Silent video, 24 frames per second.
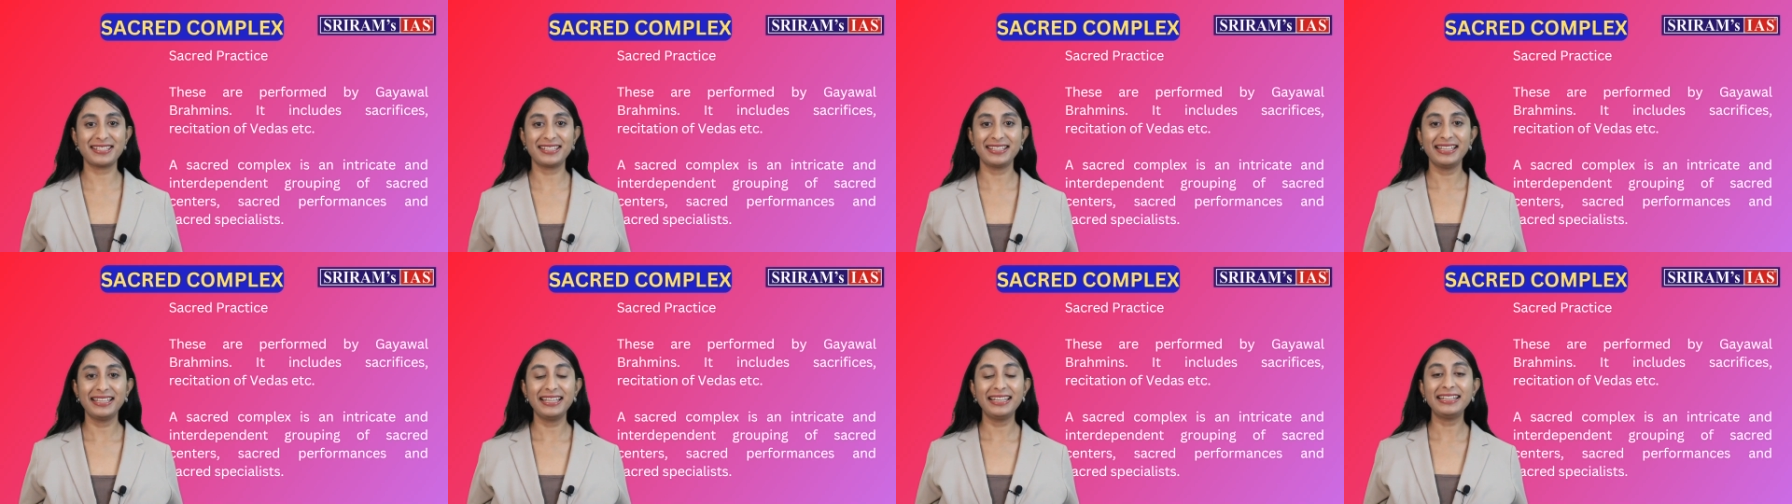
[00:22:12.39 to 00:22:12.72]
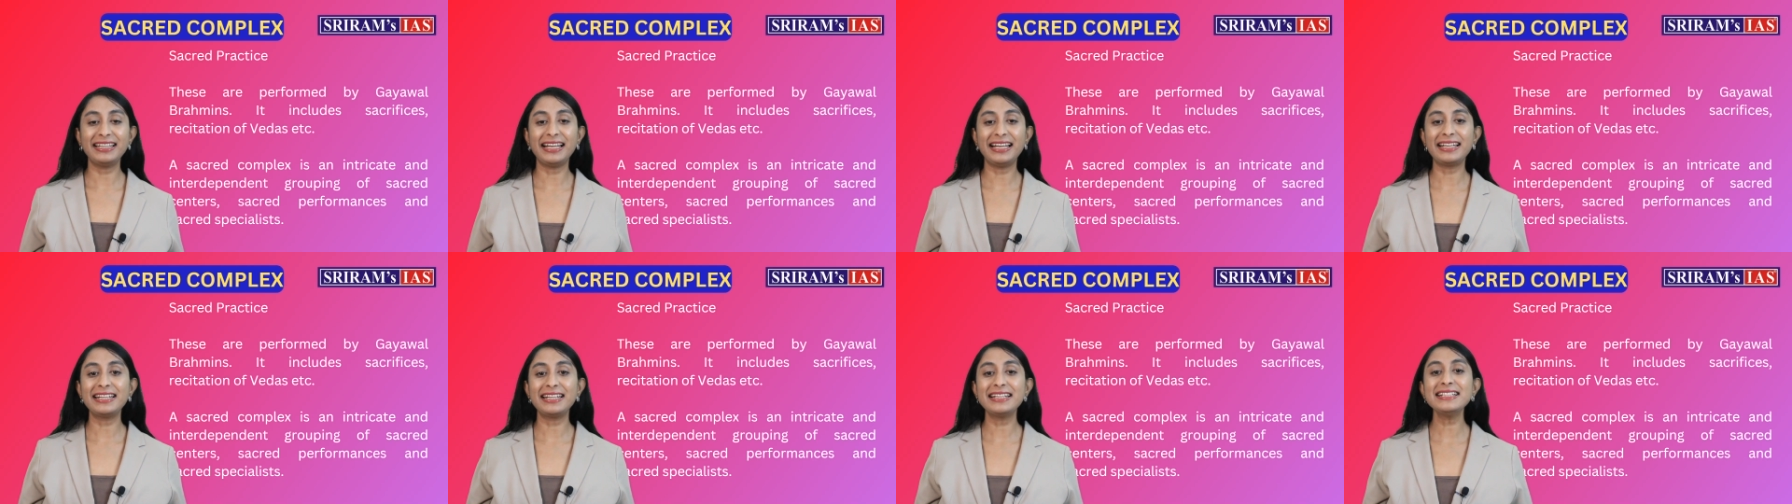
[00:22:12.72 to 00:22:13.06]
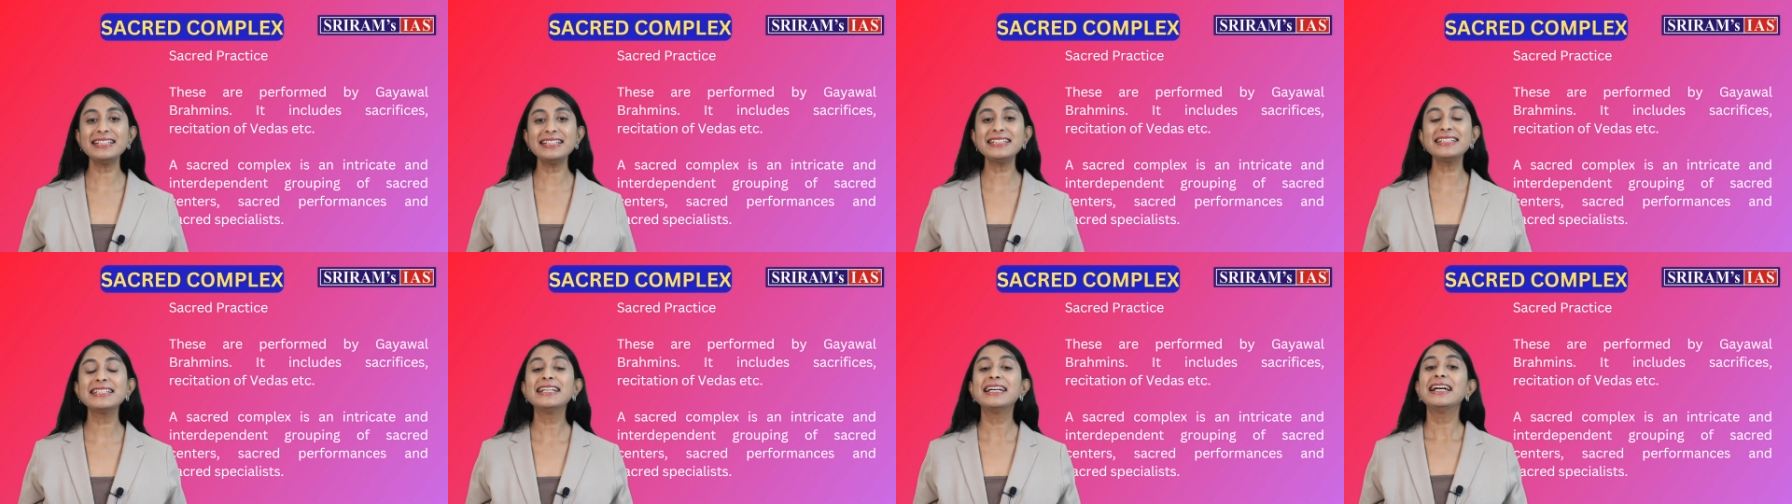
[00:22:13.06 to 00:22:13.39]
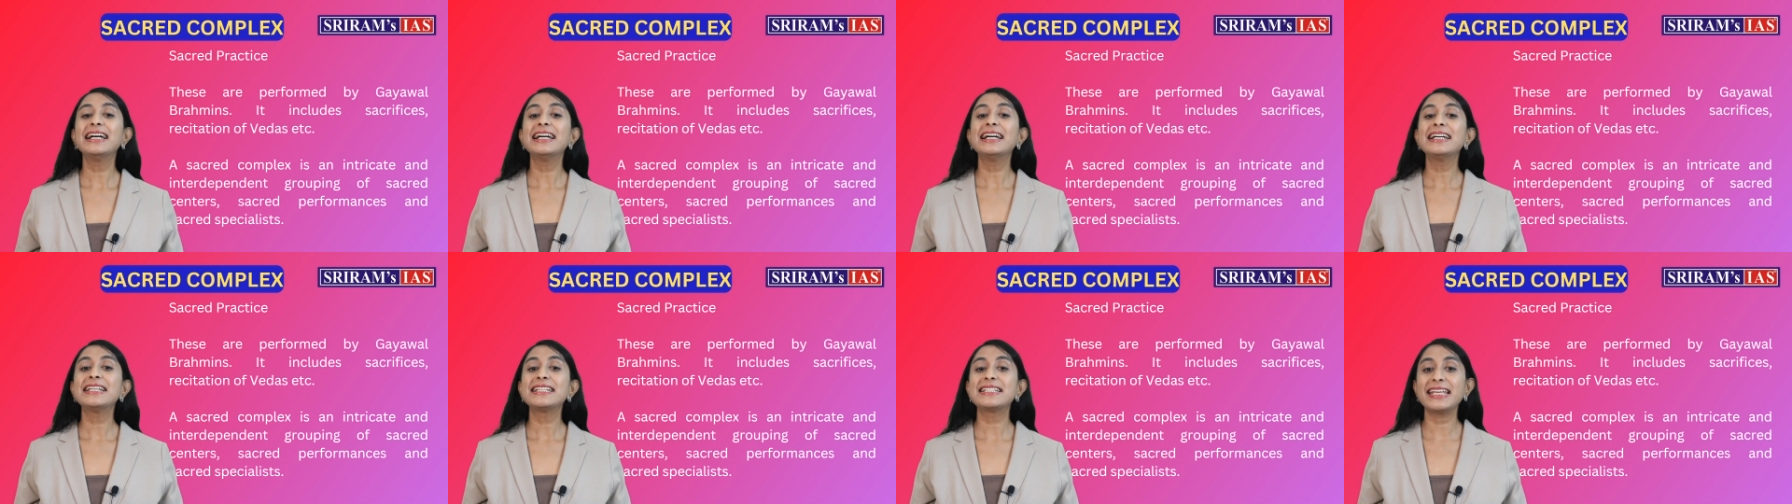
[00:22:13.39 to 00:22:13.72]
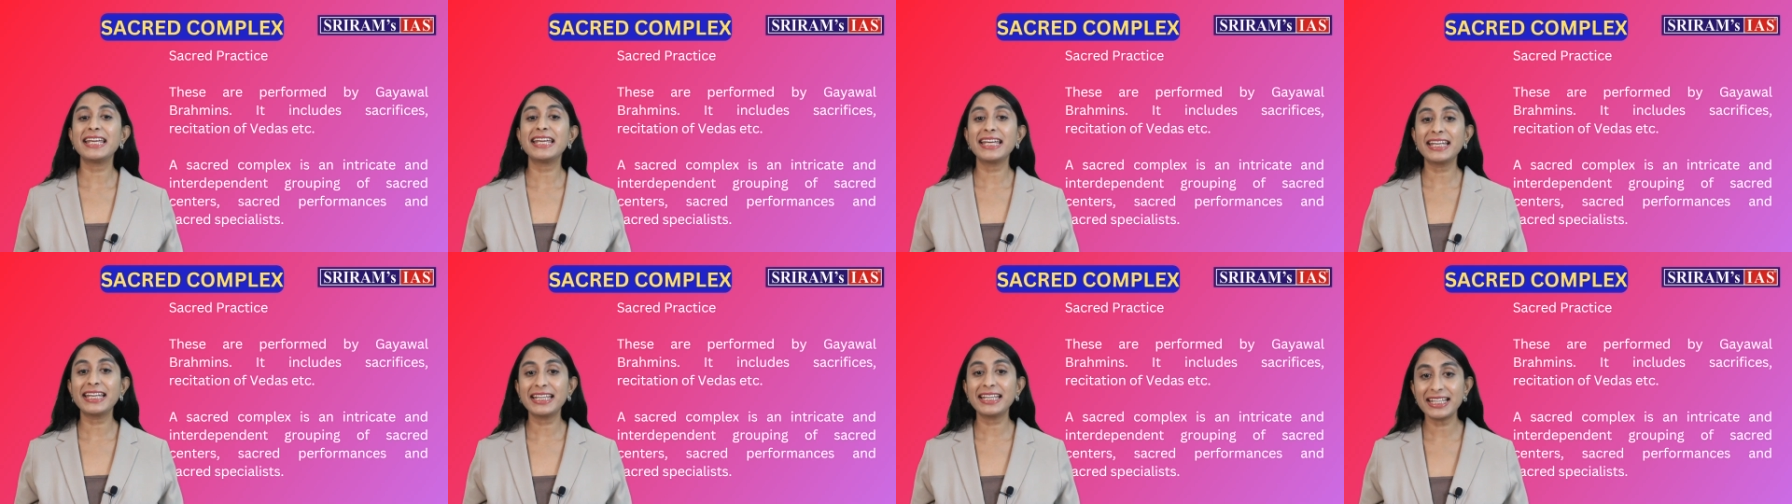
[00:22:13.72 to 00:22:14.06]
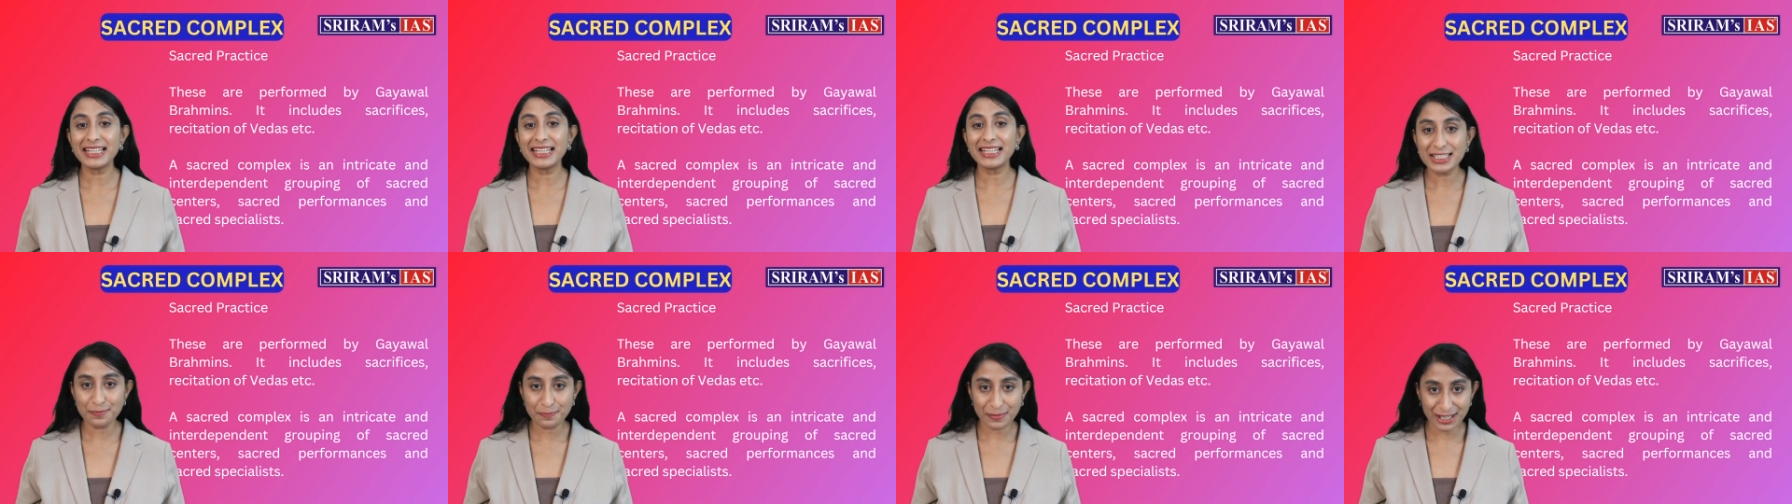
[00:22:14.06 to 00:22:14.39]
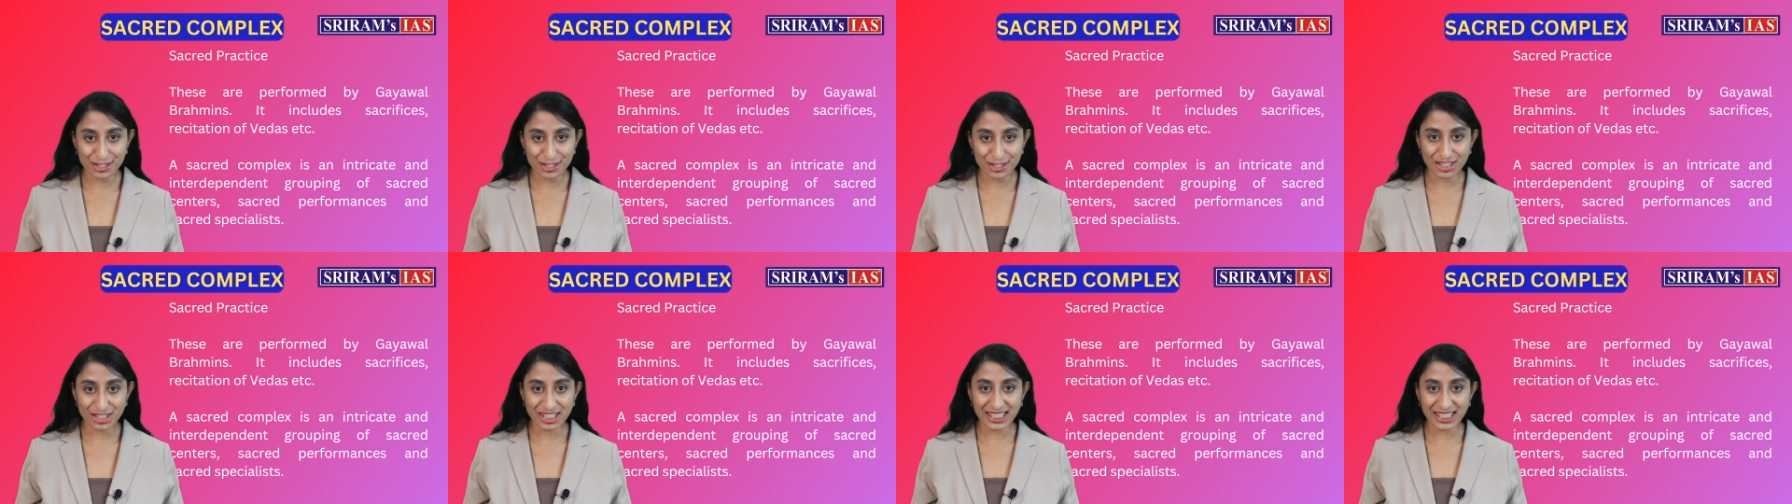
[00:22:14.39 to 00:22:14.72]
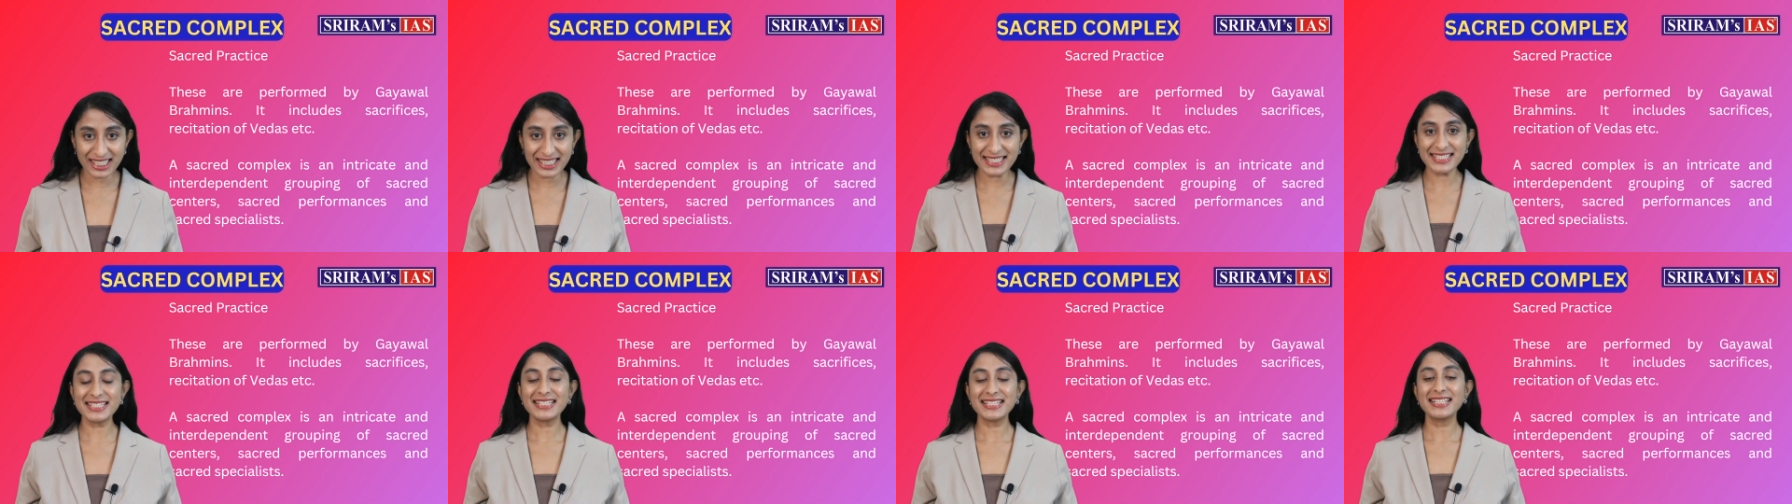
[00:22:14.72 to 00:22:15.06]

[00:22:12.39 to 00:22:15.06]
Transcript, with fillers: that is sacred specialist,